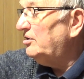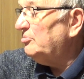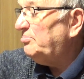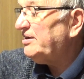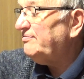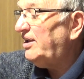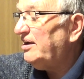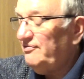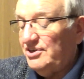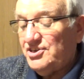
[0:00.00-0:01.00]
the
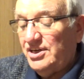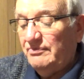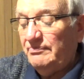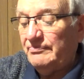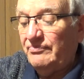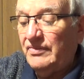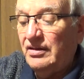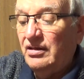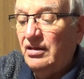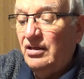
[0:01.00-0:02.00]
butterfly fits in
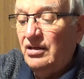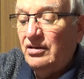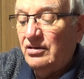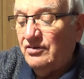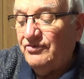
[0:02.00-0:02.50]
to